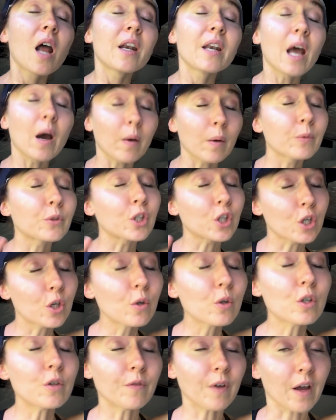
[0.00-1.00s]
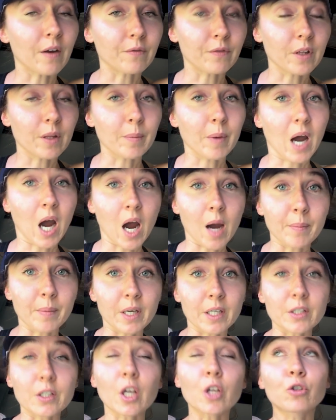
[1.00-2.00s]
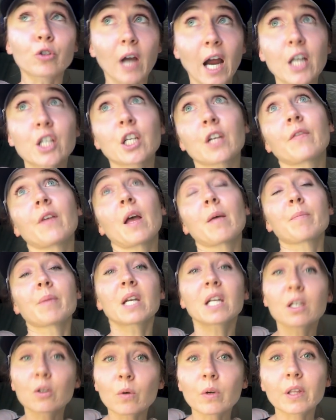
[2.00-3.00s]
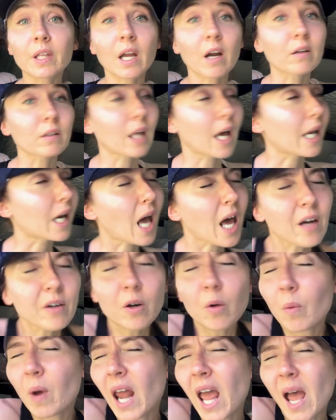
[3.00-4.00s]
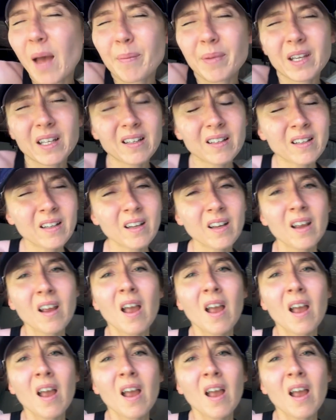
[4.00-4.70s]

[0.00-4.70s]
Now, it was a huge event for the Bahamas, a tragic event, but in North Carolina, I don't know what happened.